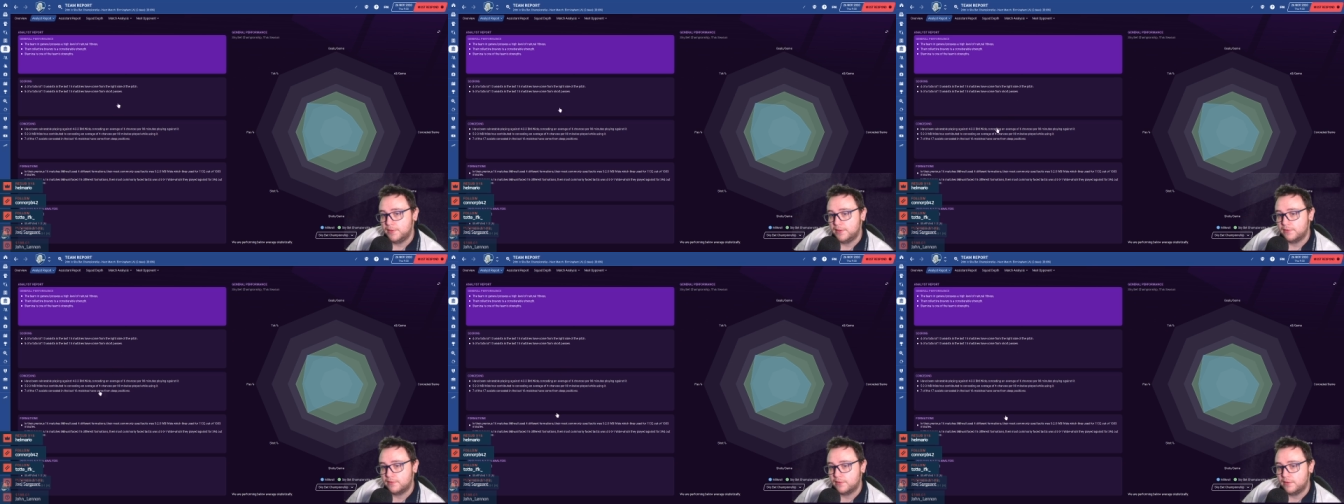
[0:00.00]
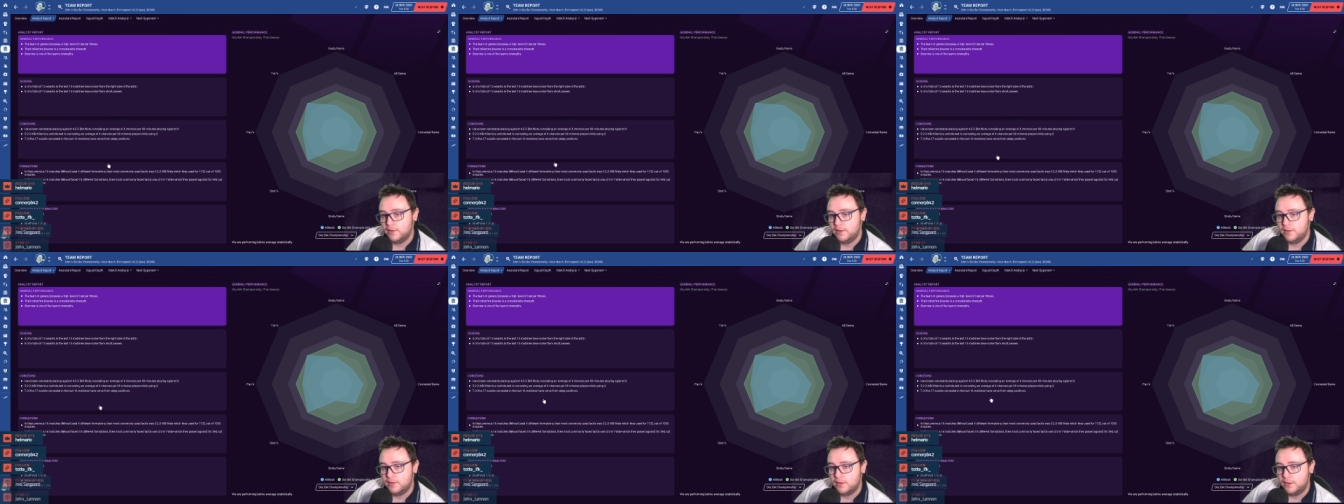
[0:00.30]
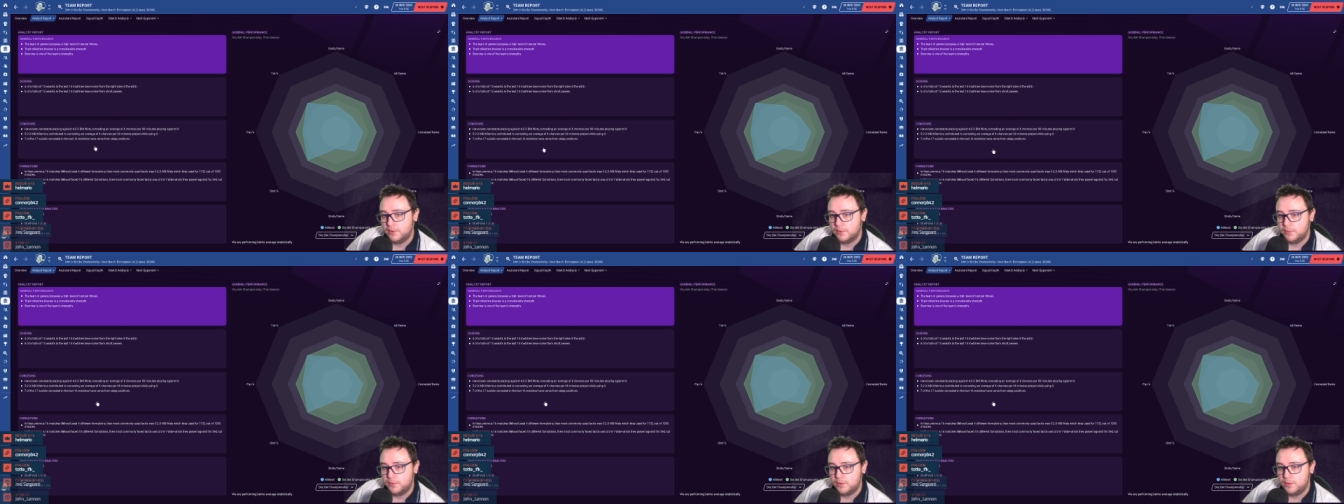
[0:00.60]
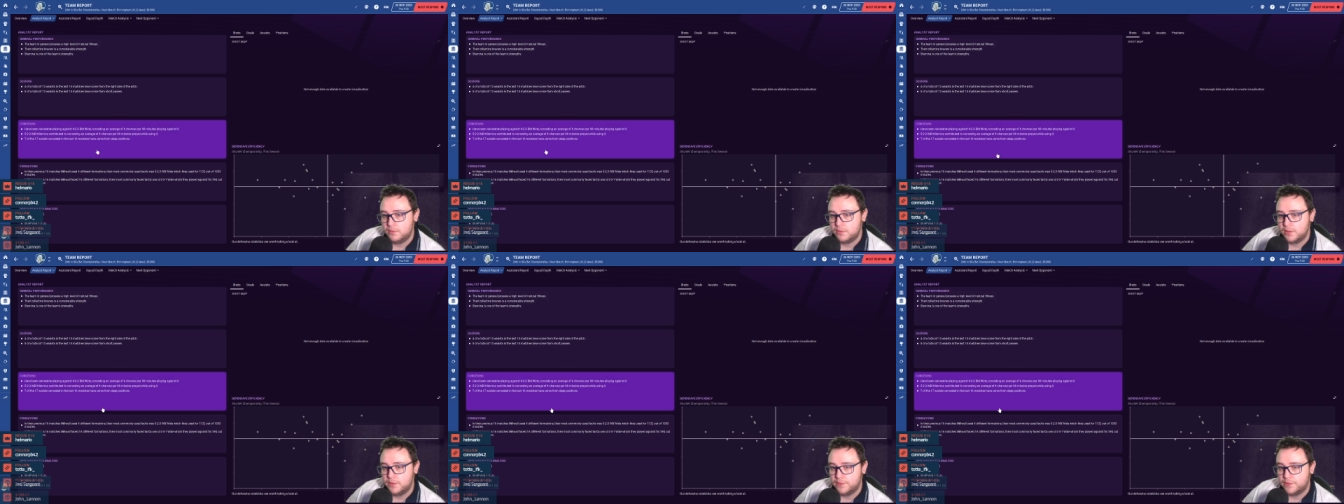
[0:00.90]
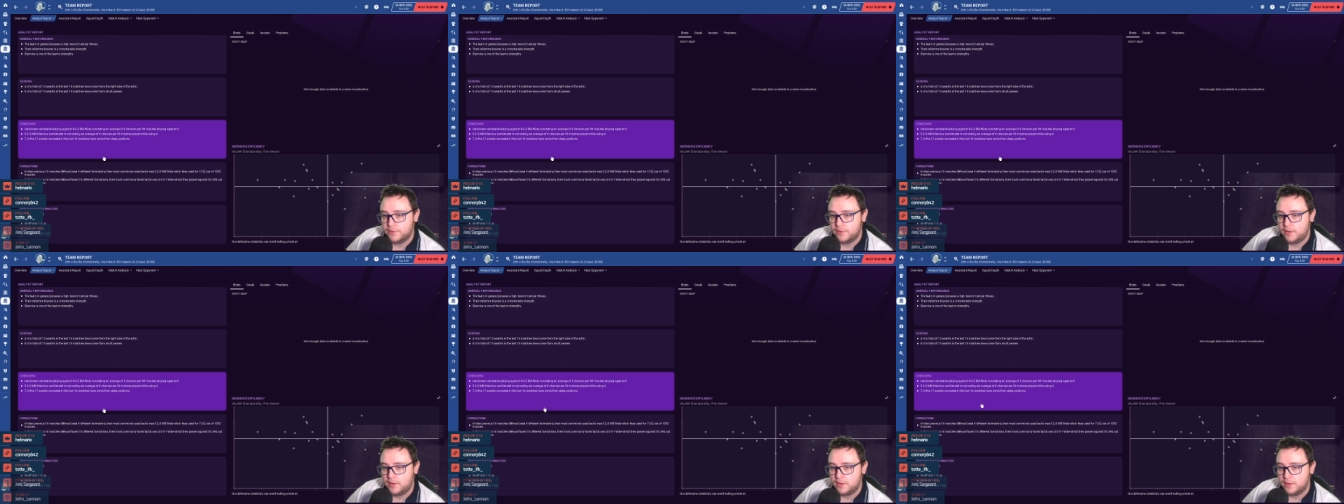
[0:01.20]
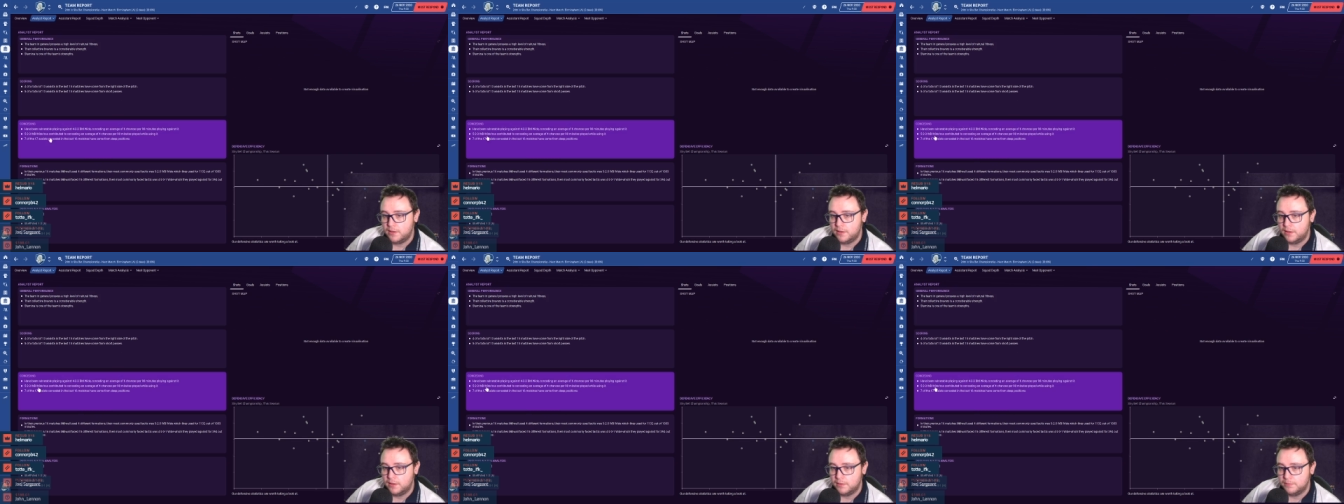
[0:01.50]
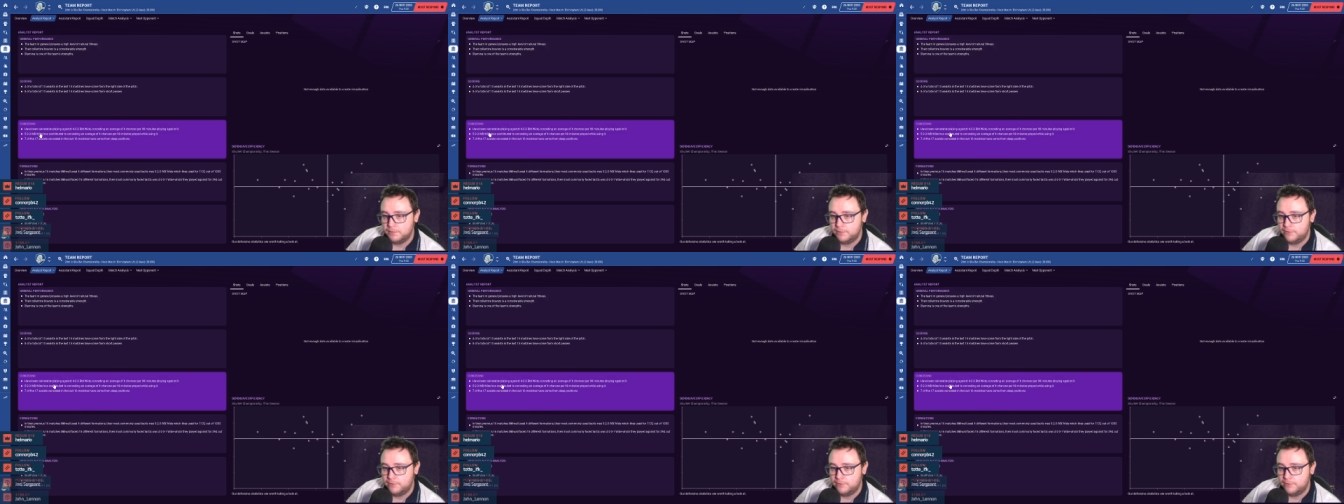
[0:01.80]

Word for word: that side. I don't know. Conceding.